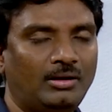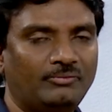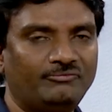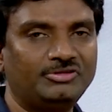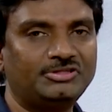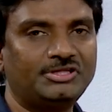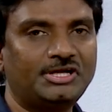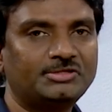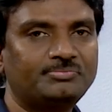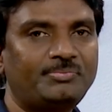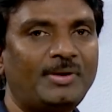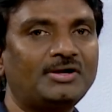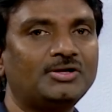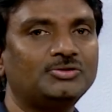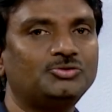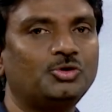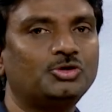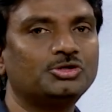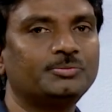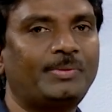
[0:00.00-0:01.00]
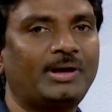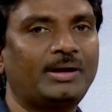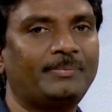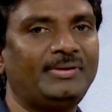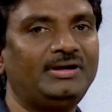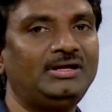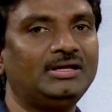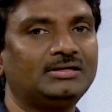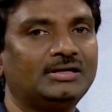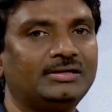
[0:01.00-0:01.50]
with respect to those
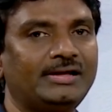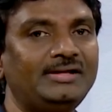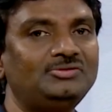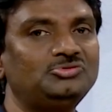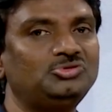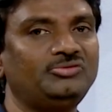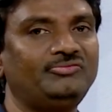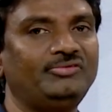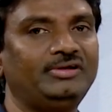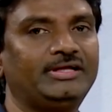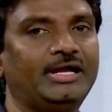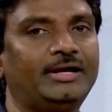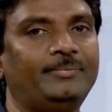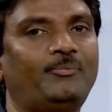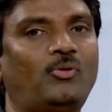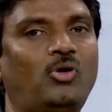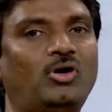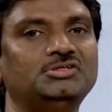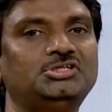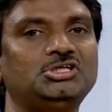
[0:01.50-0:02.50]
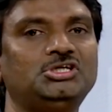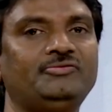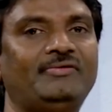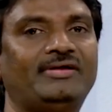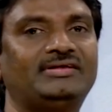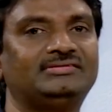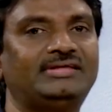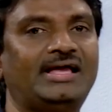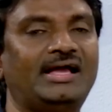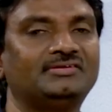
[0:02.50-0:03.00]
perpendicular lines, you will get positive
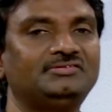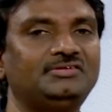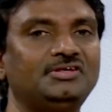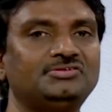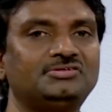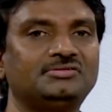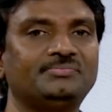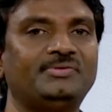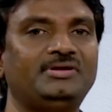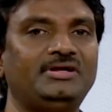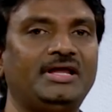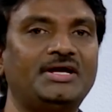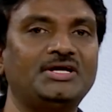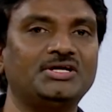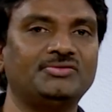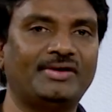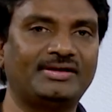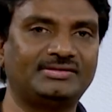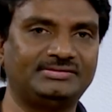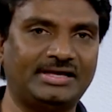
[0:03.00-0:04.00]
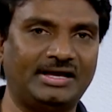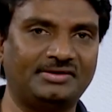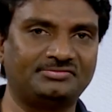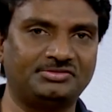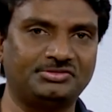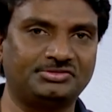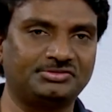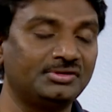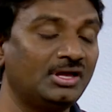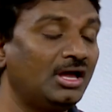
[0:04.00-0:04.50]
x-axis, negative
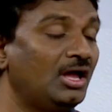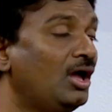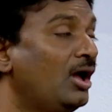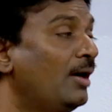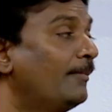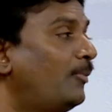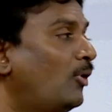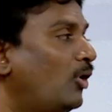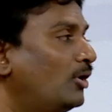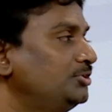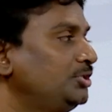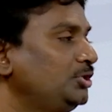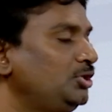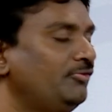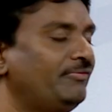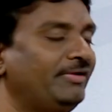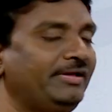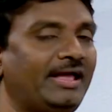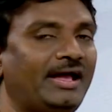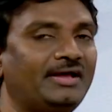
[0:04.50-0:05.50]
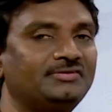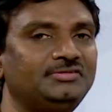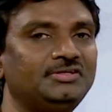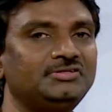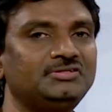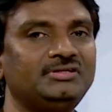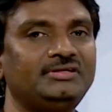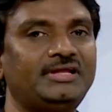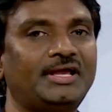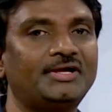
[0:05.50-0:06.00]
x-axis, positive
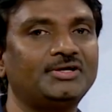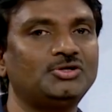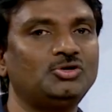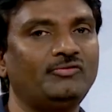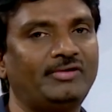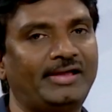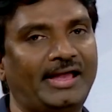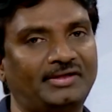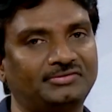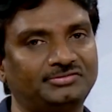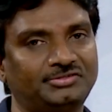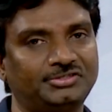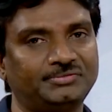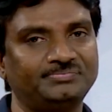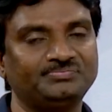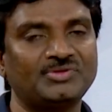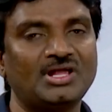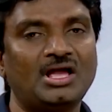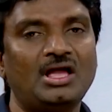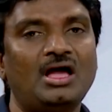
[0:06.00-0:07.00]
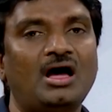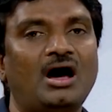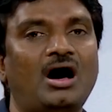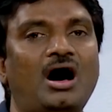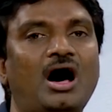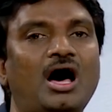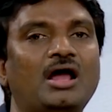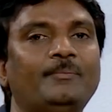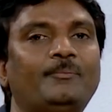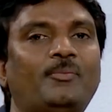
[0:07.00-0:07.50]
y-axis, negative y-axis.
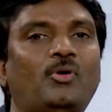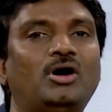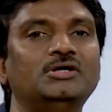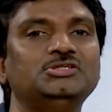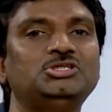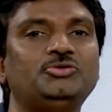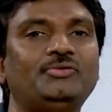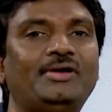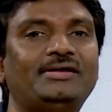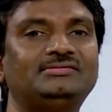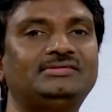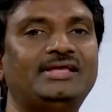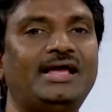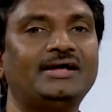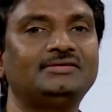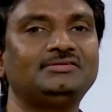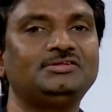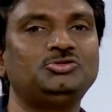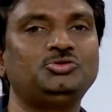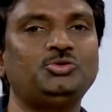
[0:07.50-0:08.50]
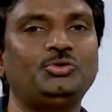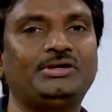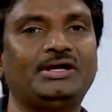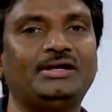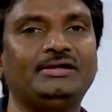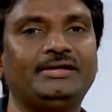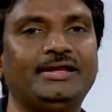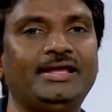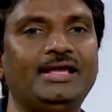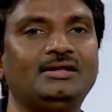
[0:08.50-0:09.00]
On positive x-axis, you
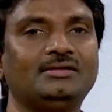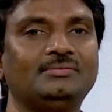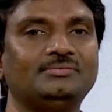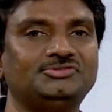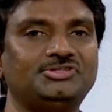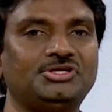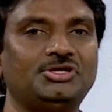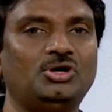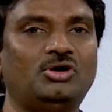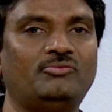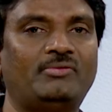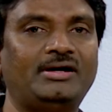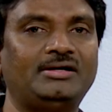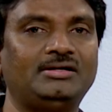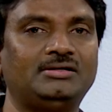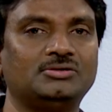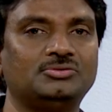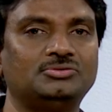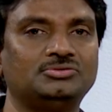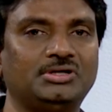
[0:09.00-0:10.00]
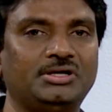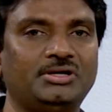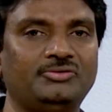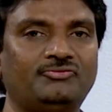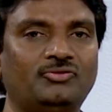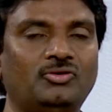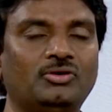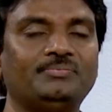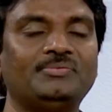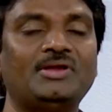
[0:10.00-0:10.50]
can take 0, 1, 2, 3,
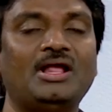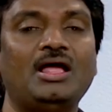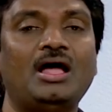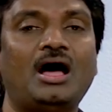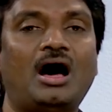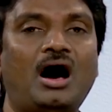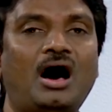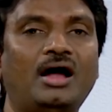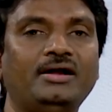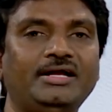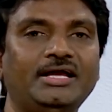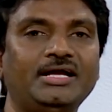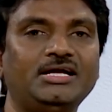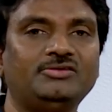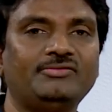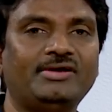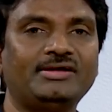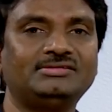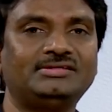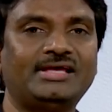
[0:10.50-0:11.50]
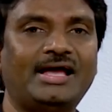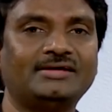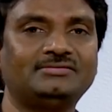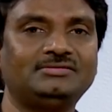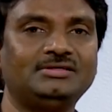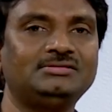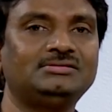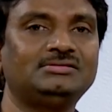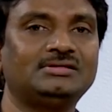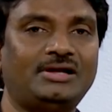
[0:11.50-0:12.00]
4. On negative
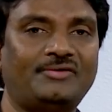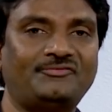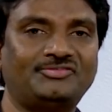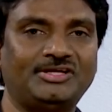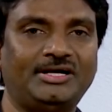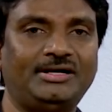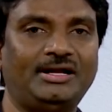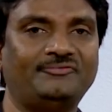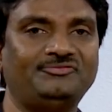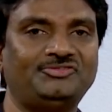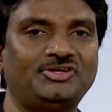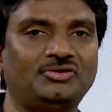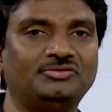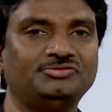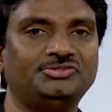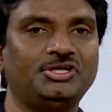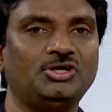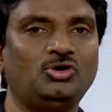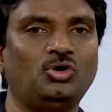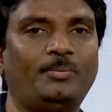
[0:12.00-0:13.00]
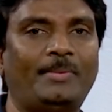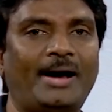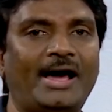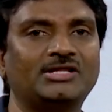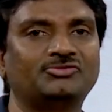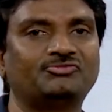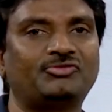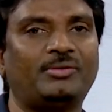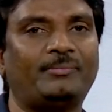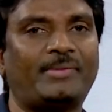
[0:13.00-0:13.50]
x-axis, left side of 0, 0,
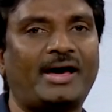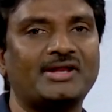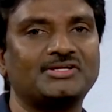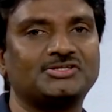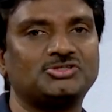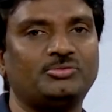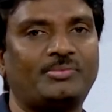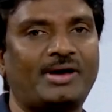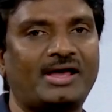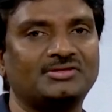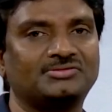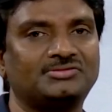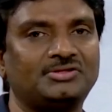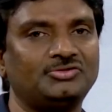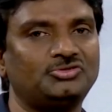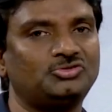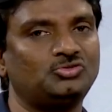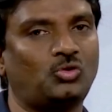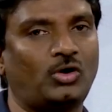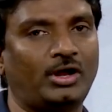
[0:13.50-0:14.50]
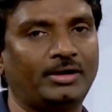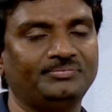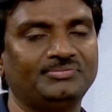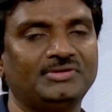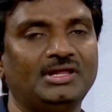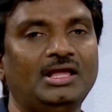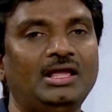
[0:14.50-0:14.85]
minus 1, minus 2, minus 3, so on.